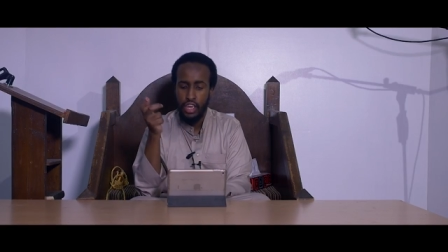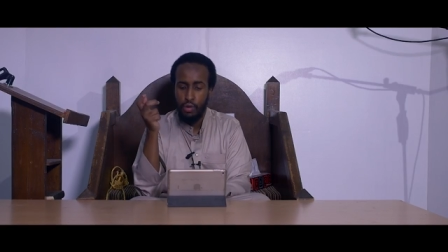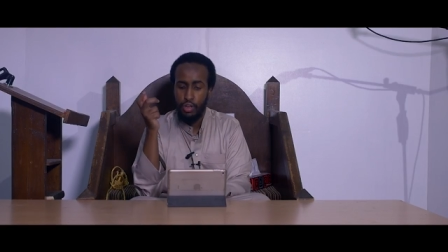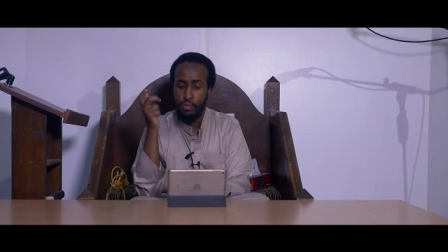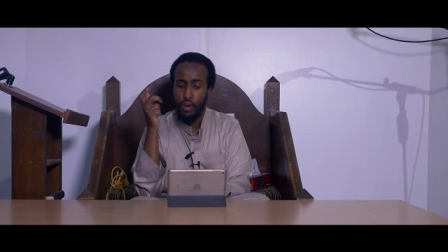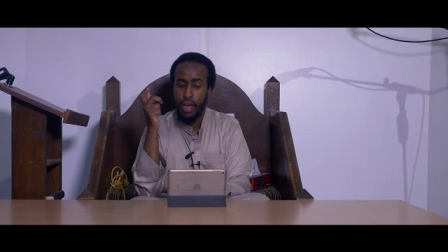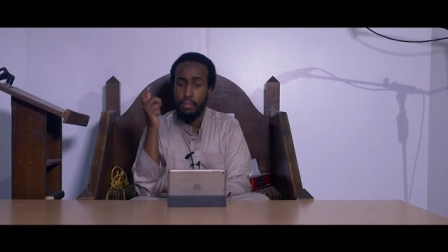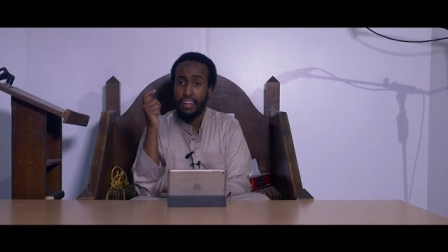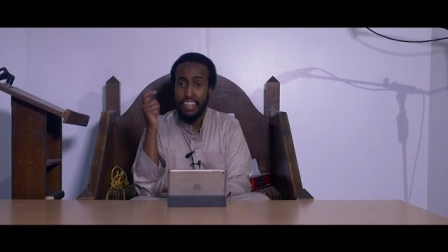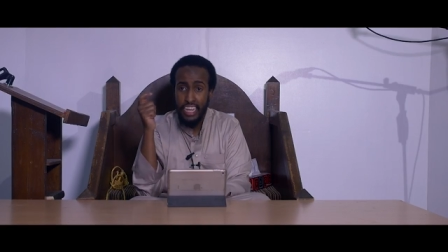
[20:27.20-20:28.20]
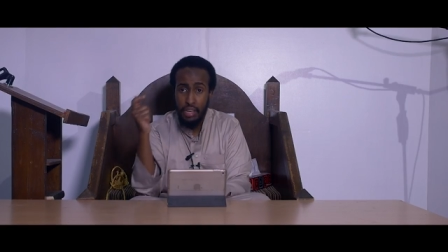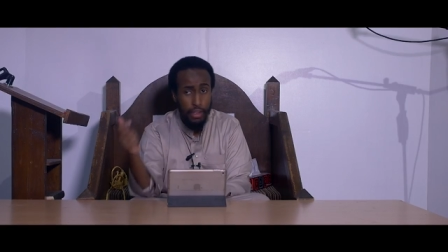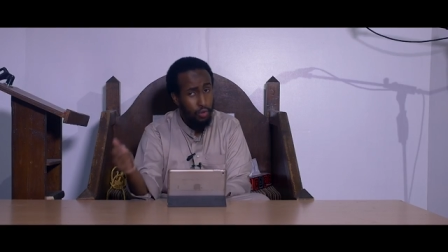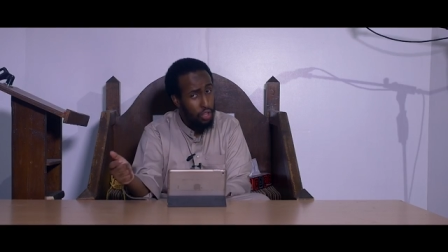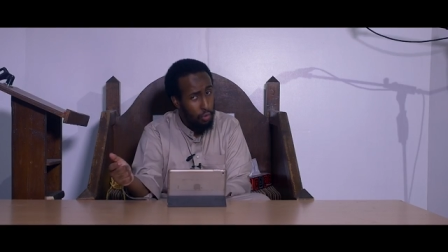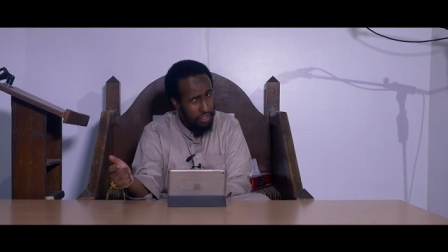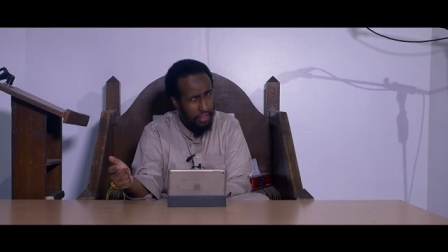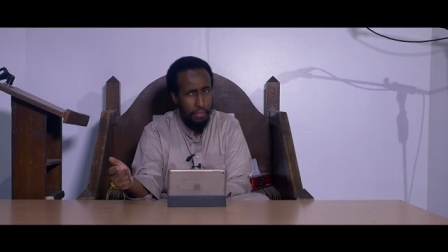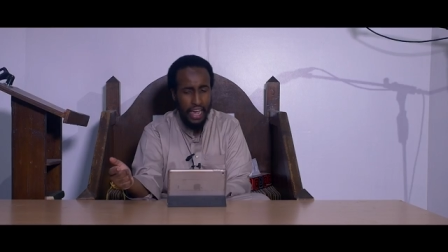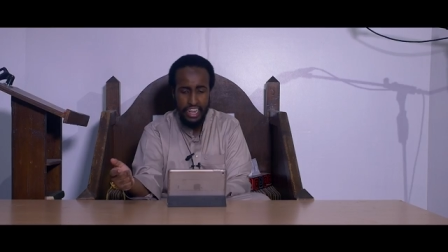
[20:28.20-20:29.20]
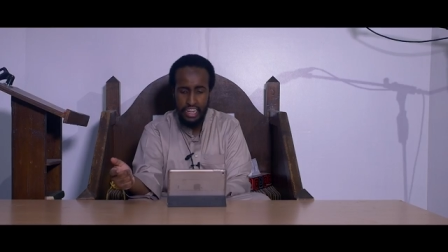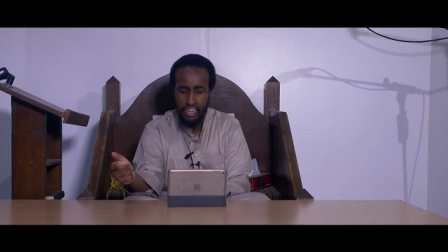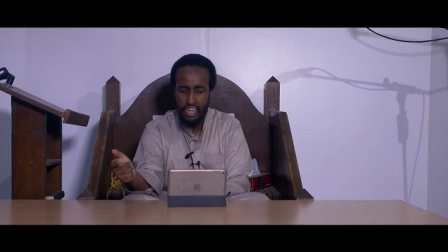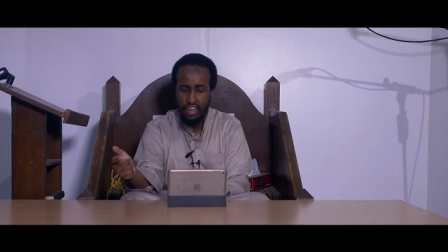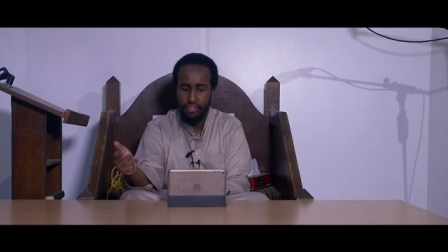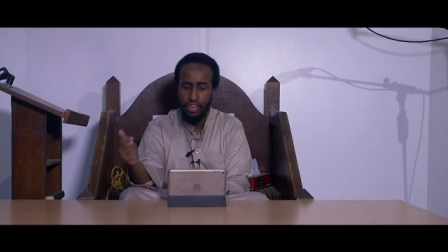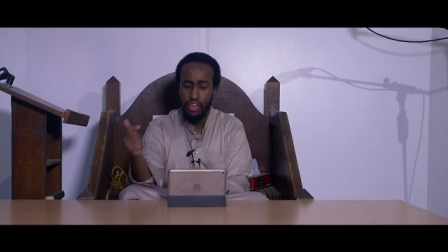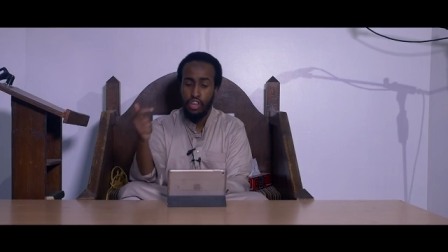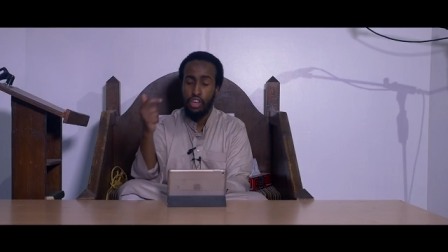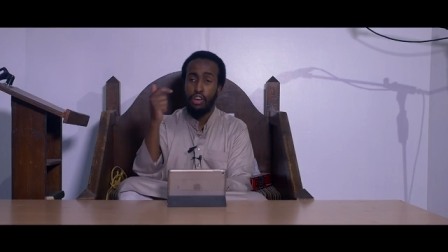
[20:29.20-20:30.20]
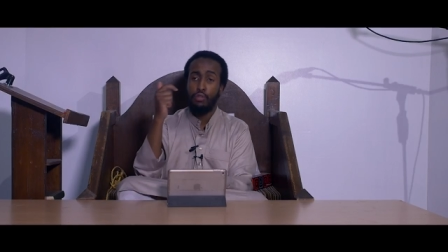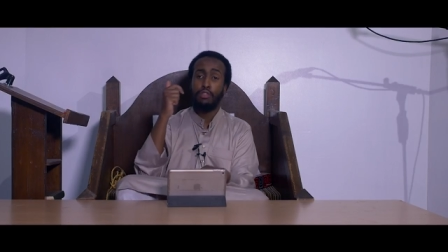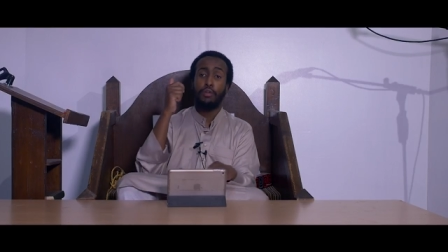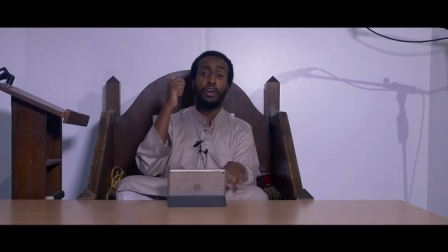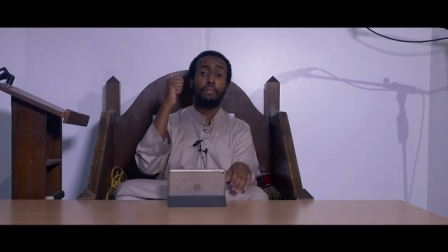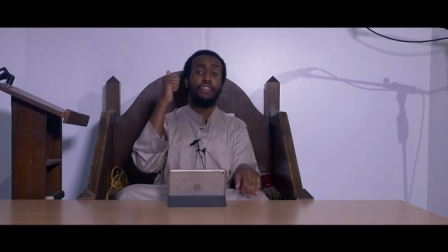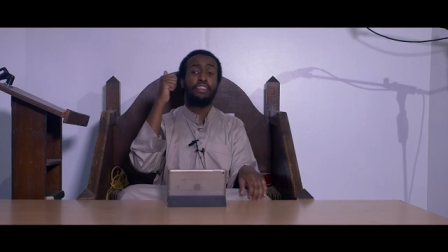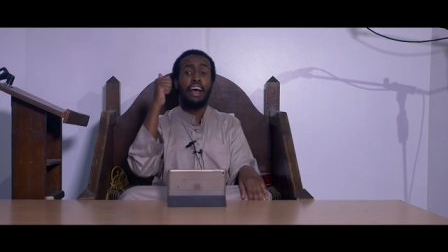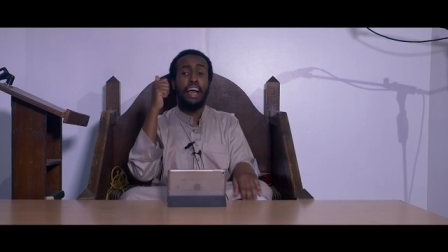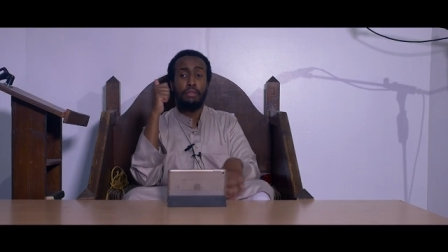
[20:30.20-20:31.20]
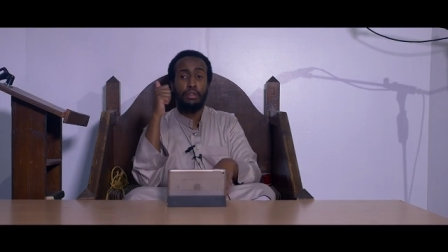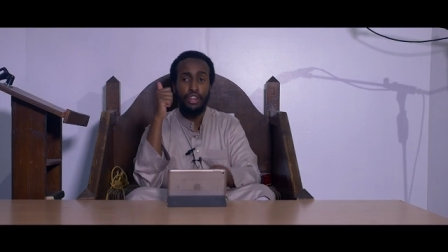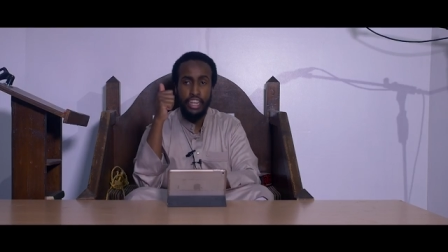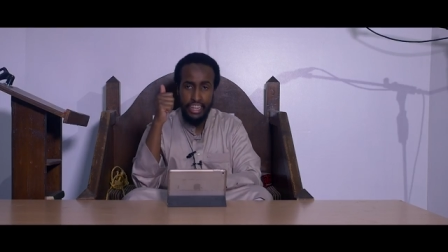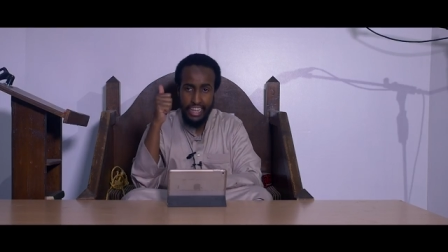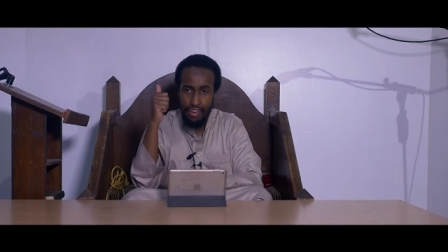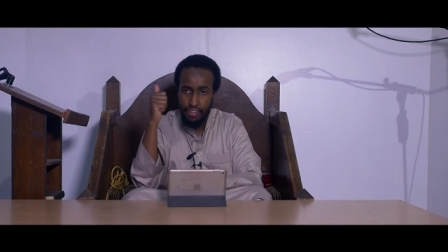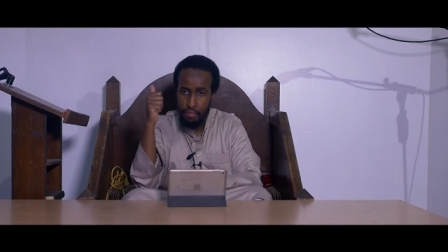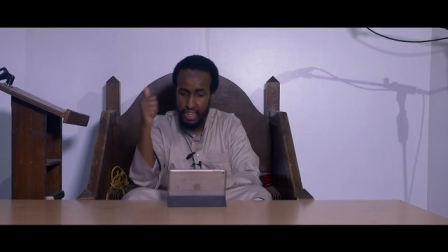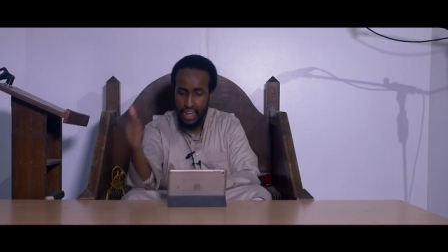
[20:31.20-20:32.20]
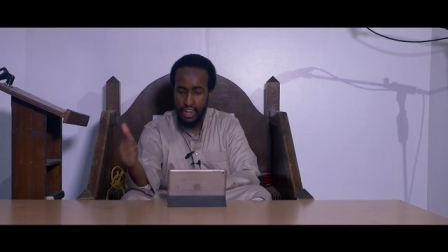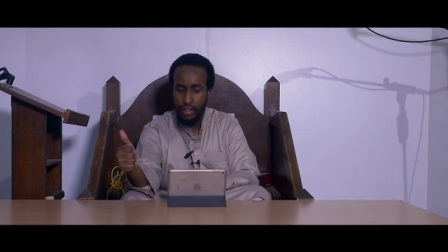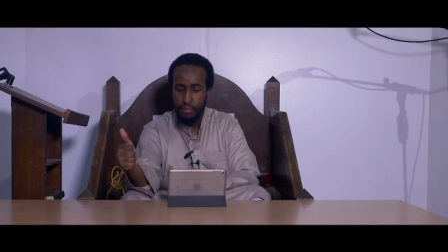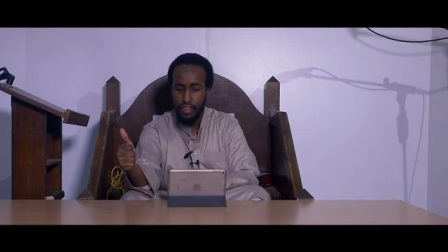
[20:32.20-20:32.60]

we spoke about hikmatu the wisdom behind i'tikaf we spoke about the time in which i'tikaf can be done